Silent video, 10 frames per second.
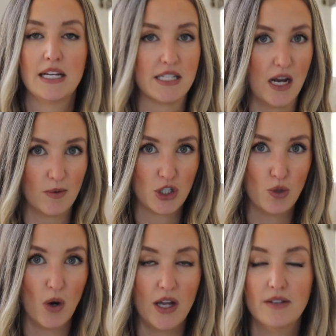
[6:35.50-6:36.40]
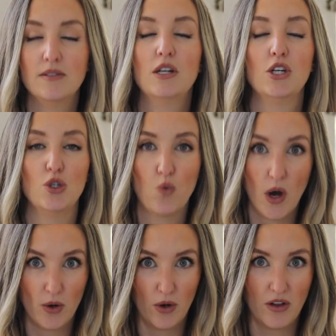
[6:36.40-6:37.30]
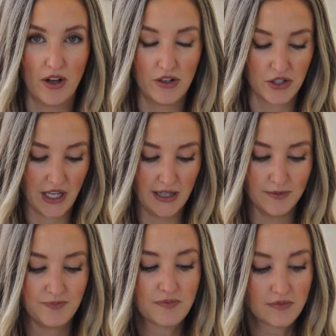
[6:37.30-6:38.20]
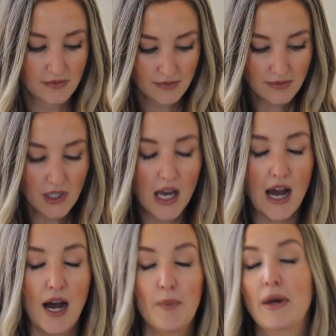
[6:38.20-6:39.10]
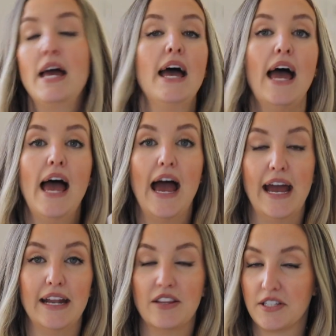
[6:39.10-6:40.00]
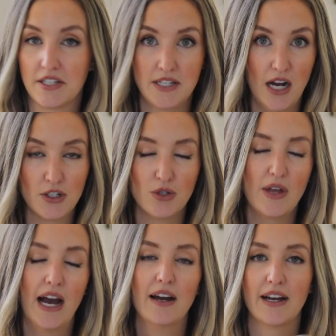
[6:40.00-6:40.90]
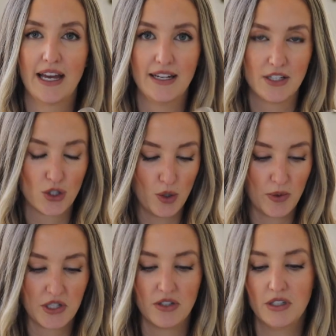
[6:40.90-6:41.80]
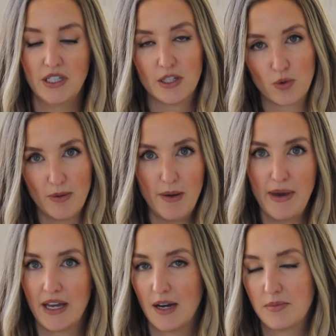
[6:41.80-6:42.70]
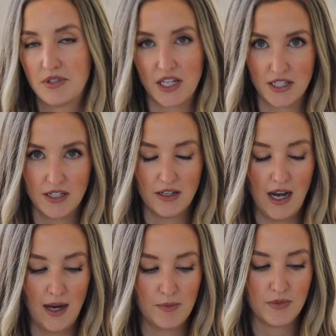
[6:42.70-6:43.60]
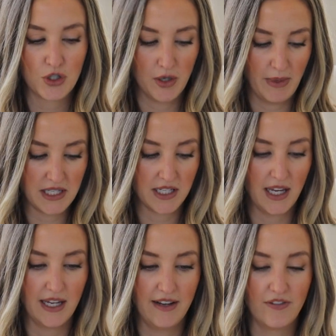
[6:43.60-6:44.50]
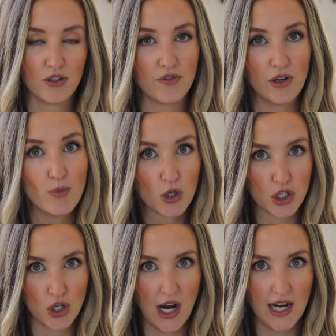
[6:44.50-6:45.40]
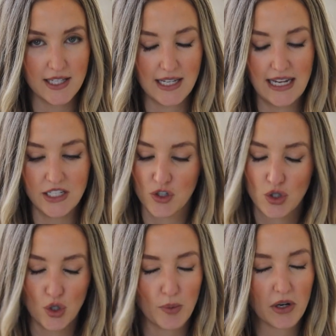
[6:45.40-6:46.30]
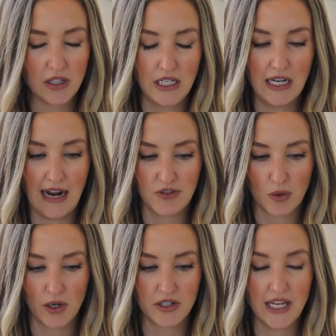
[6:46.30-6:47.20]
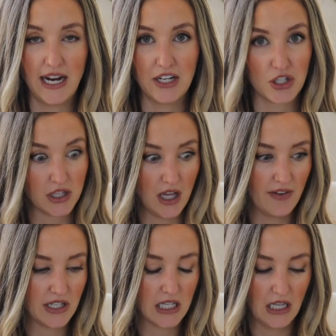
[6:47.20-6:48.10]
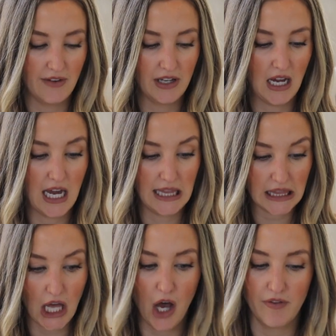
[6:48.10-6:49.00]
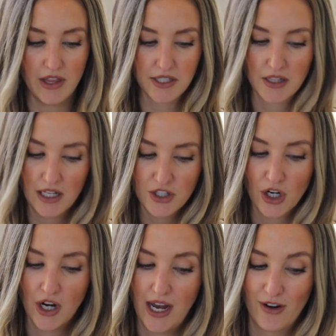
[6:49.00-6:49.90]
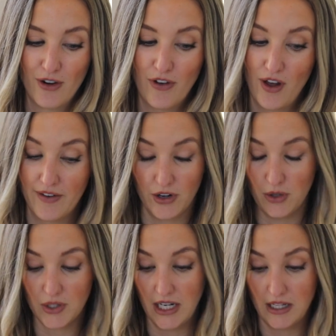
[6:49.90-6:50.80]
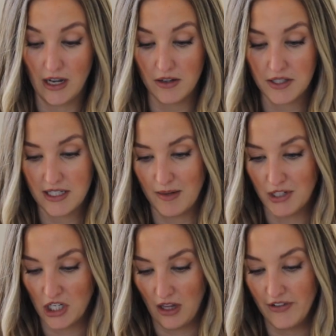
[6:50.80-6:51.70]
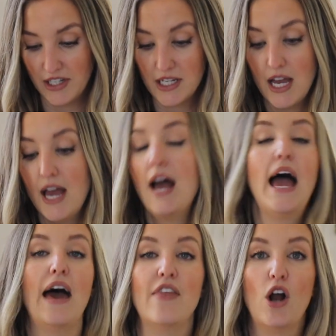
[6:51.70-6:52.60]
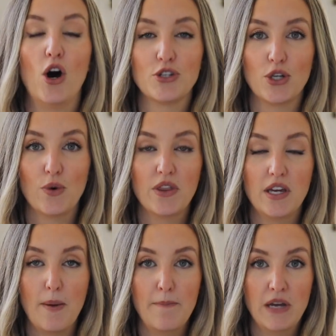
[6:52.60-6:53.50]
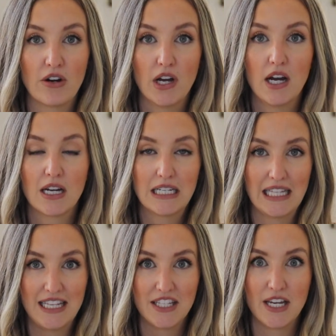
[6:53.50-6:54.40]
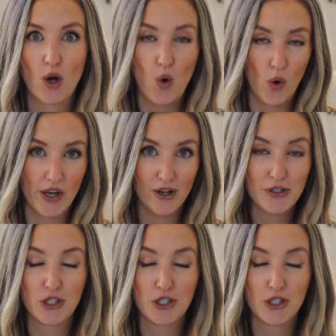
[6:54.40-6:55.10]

It's not what you want. You want oil on your skin. Um, and this does not do that. Again, it's super silky, gets rid of my makeup, doesn't um, strip my skin. It feels very moisturized and just super clean afterwards. And I just love it, love it. I love this cleanser. I don't know if I'll ever use anything else. That's how much I love it. And then also the Mirah cleansing oil.